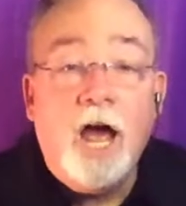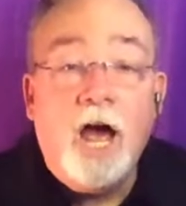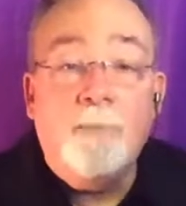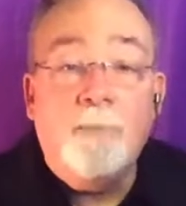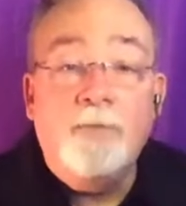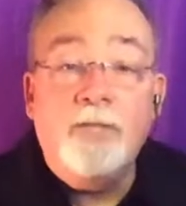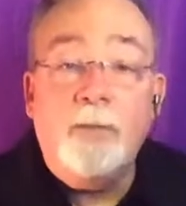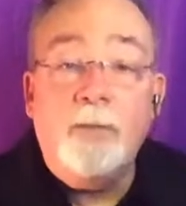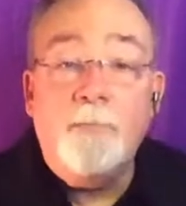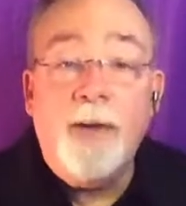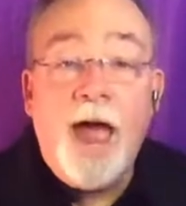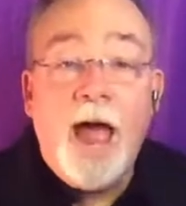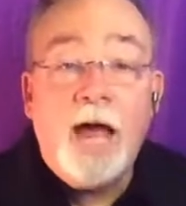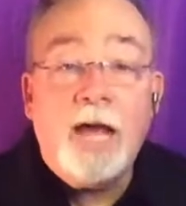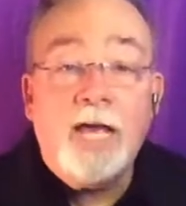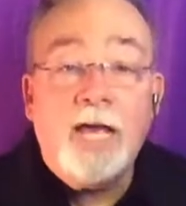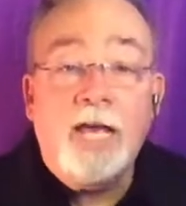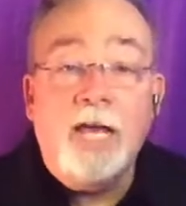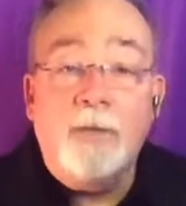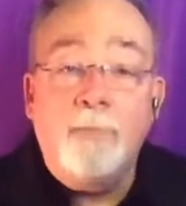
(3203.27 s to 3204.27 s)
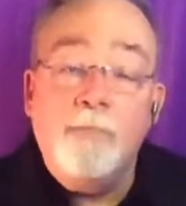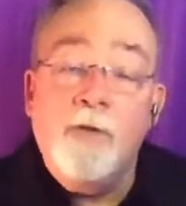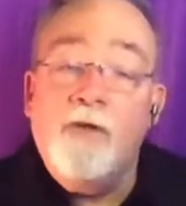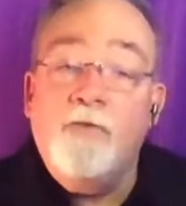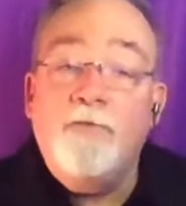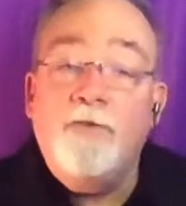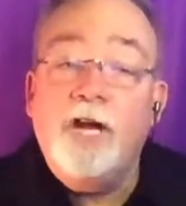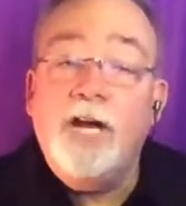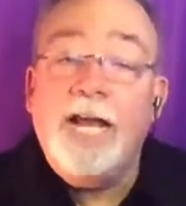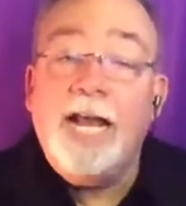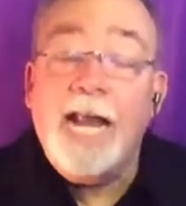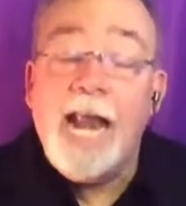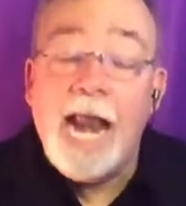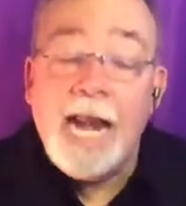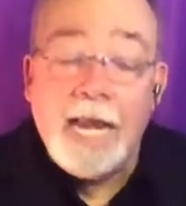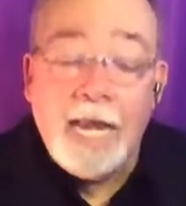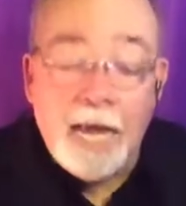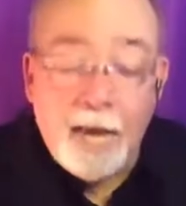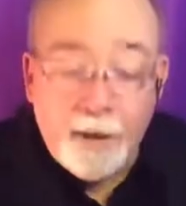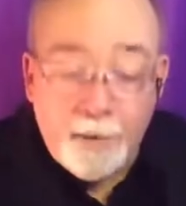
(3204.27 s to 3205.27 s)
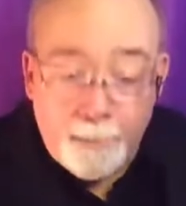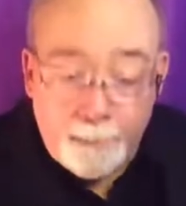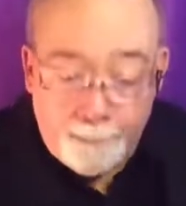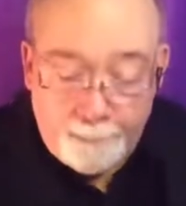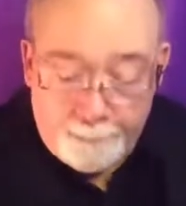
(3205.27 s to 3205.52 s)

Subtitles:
up at the MAC in Milford, Connecticut.